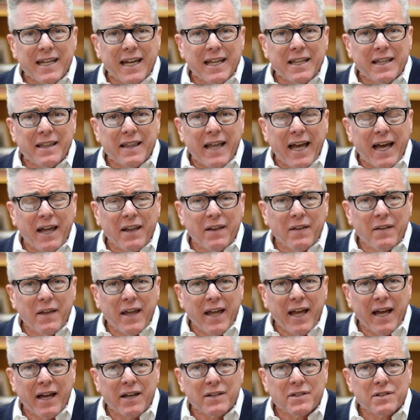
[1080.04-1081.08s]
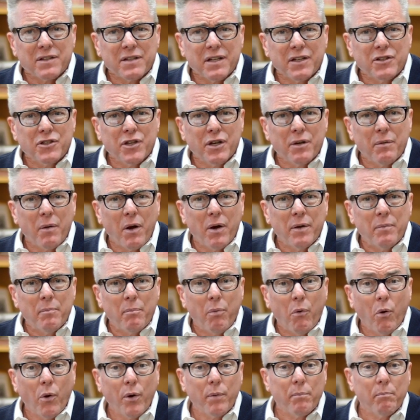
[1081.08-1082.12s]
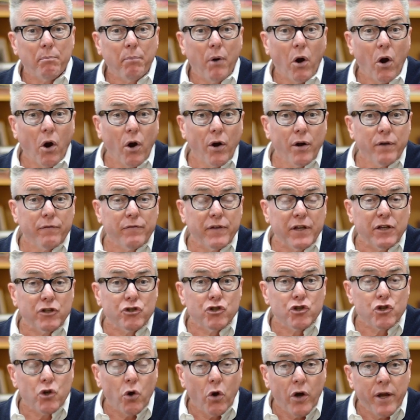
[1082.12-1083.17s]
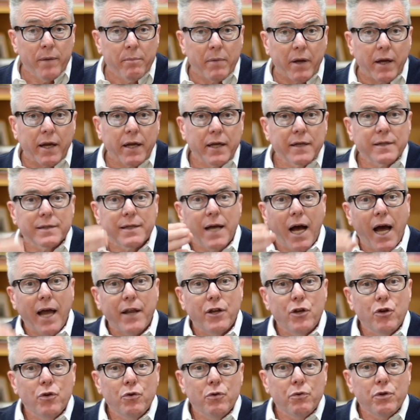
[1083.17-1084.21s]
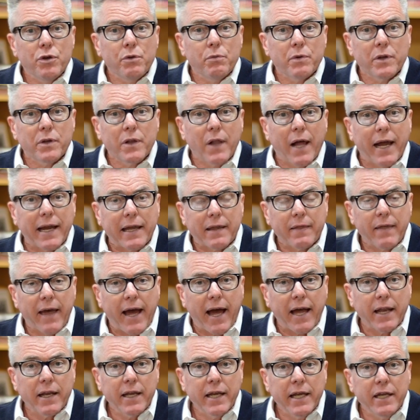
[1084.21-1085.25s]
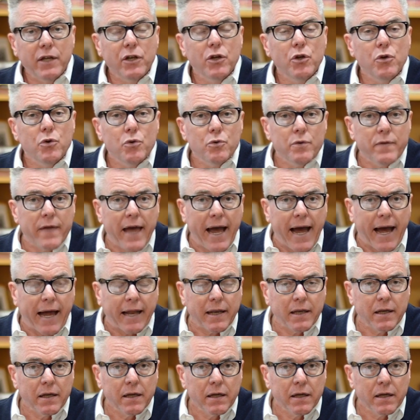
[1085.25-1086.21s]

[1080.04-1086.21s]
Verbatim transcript: that that has such an important part of the enjoyment? Because God knew you would like that. He knew that.